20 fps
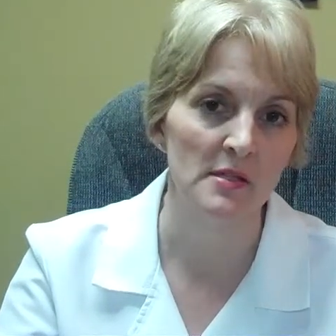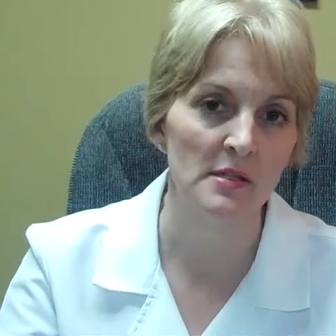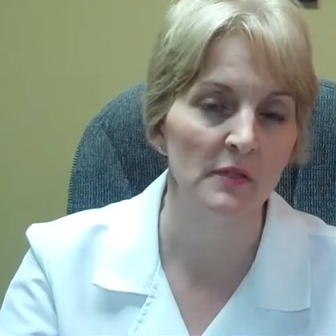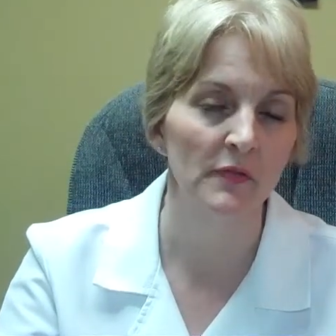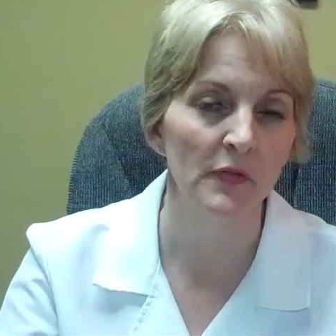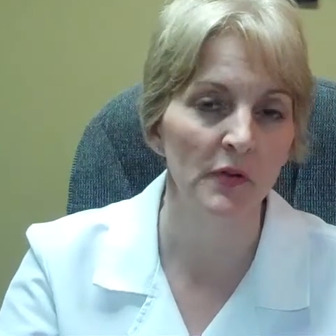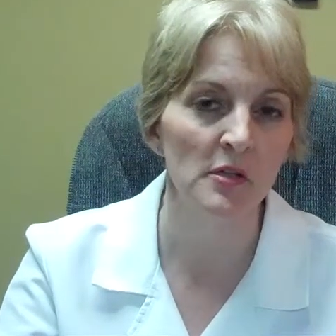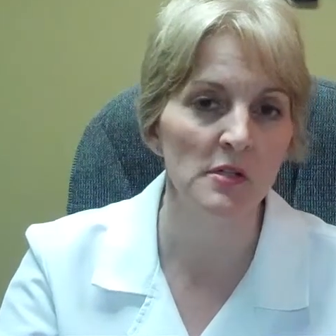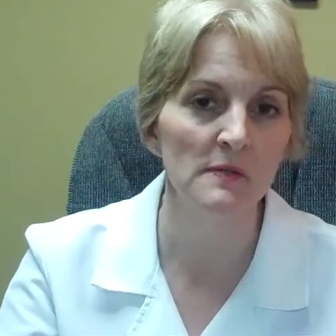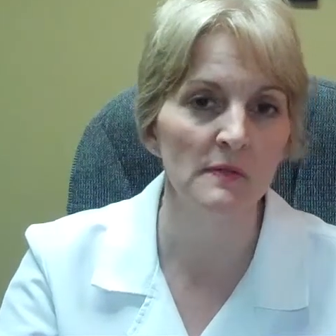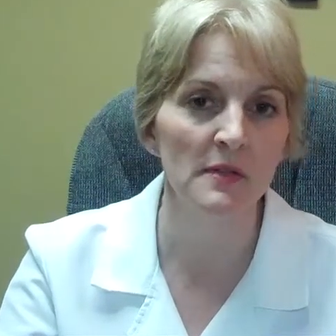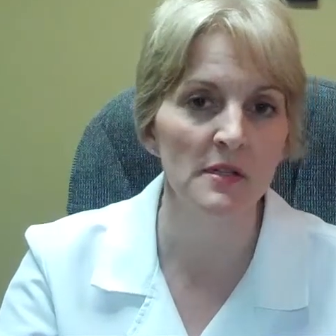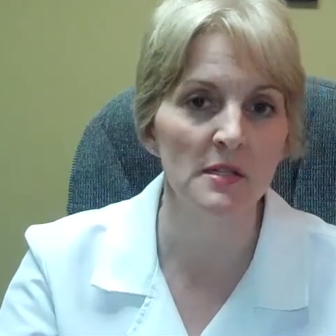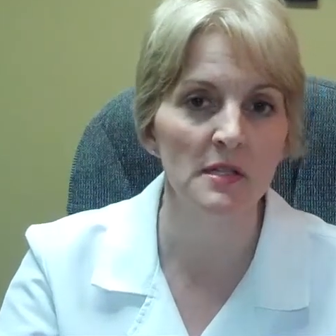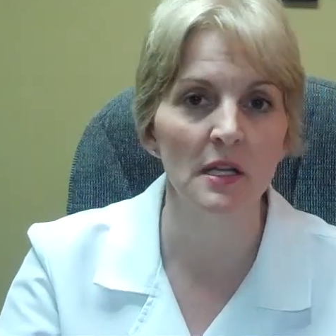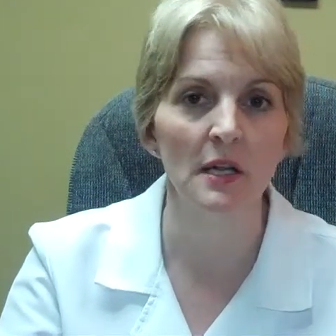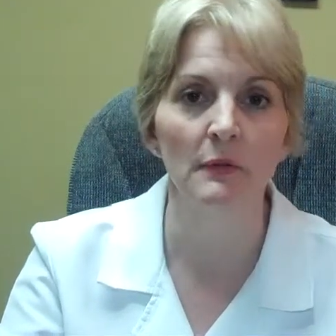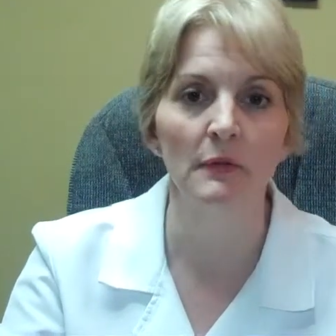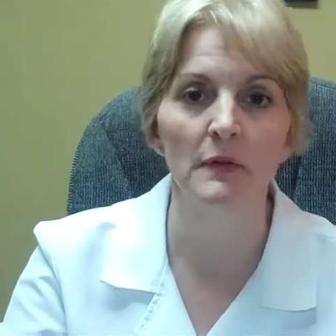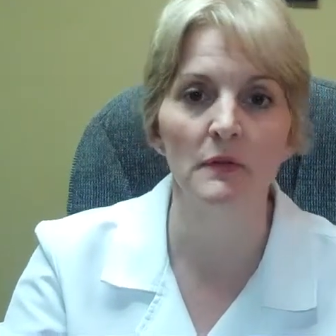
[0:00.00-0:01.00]
The first
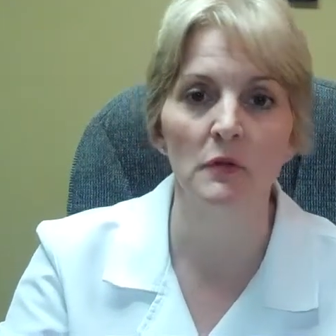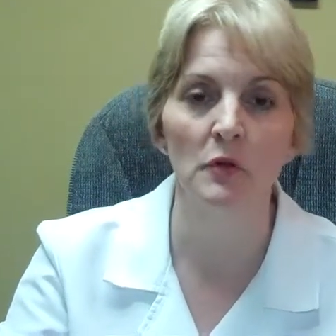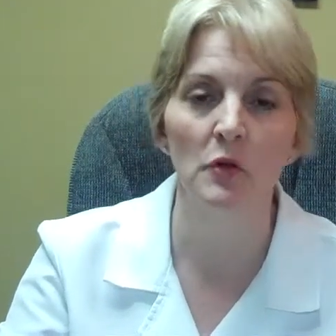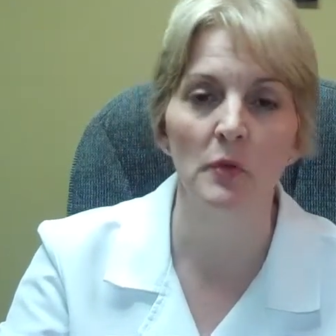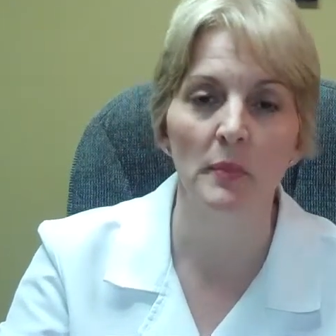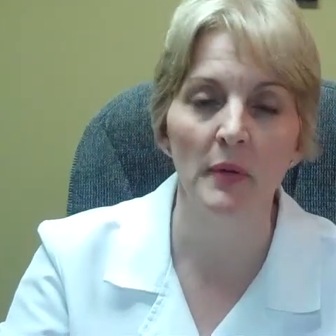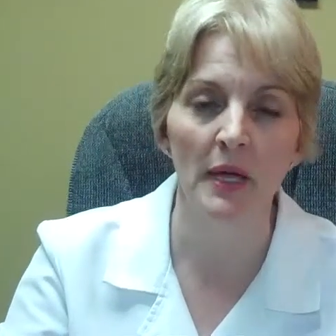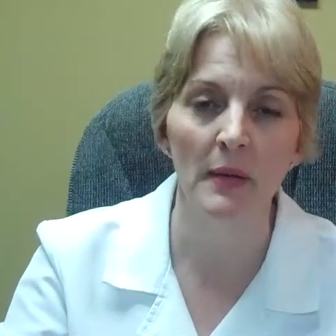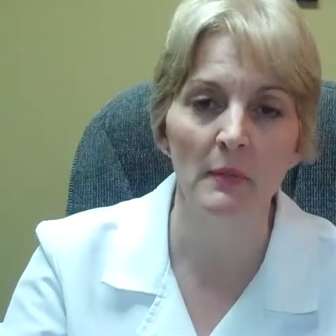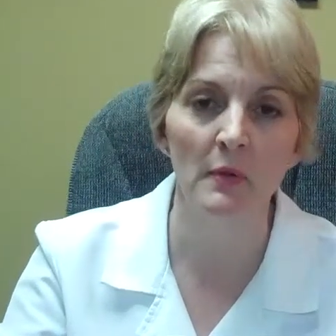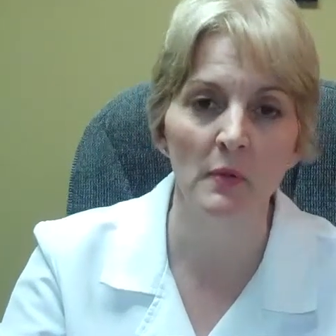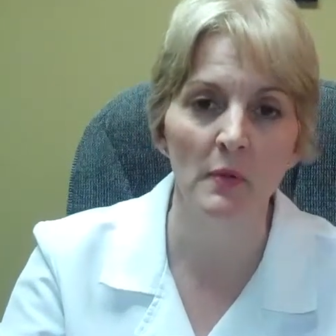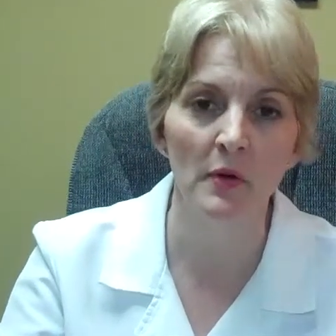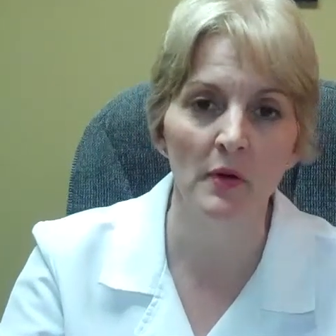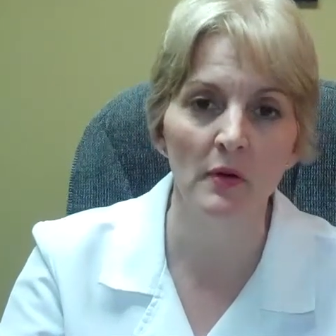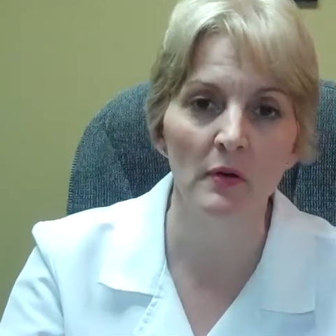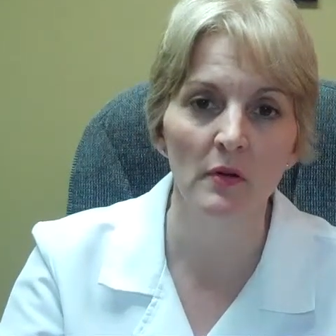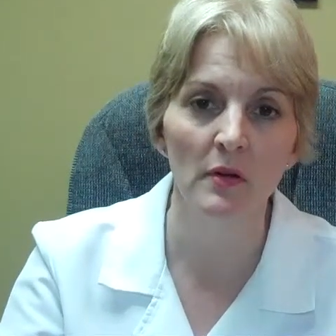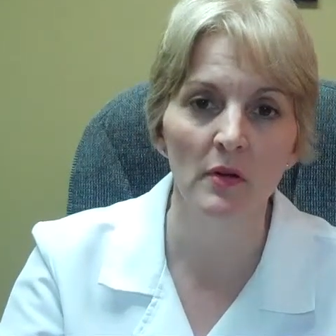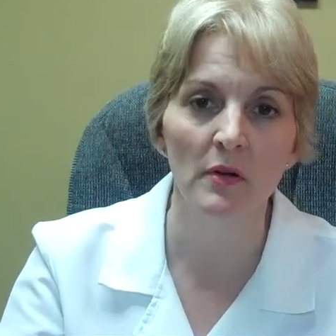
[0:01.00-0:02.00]
visit, I'll review your
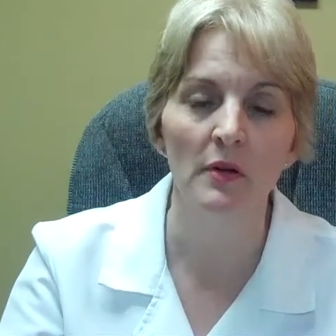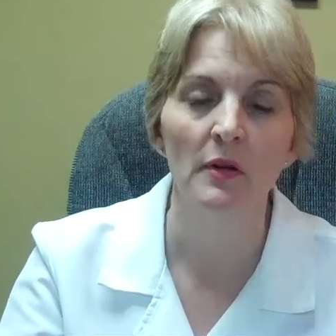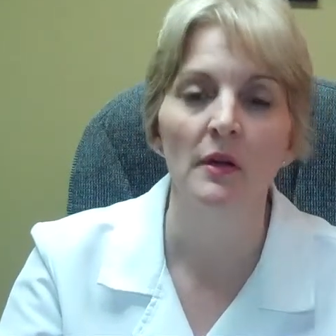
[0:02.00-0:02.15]
paperwork,